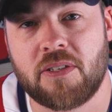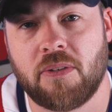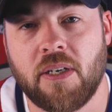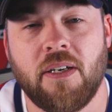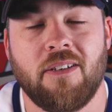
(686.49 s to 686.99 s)

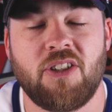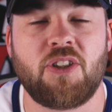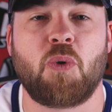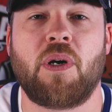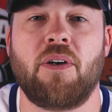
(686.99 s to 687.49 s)
So
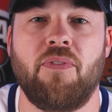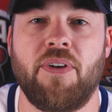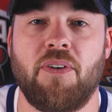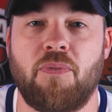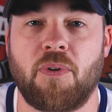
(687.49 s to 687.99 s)
just a quicker
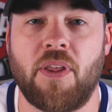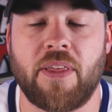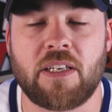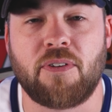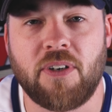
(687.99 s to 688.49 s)
video for you.
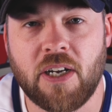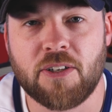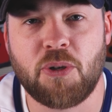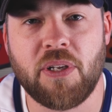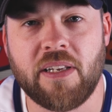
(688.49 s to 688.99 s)
Thanks for
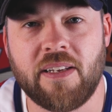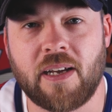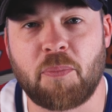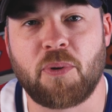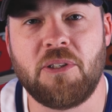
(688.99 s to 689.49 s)
tuning in.
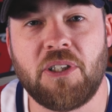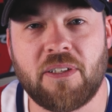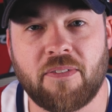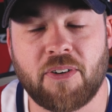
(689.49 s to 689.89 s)
I appreciate it.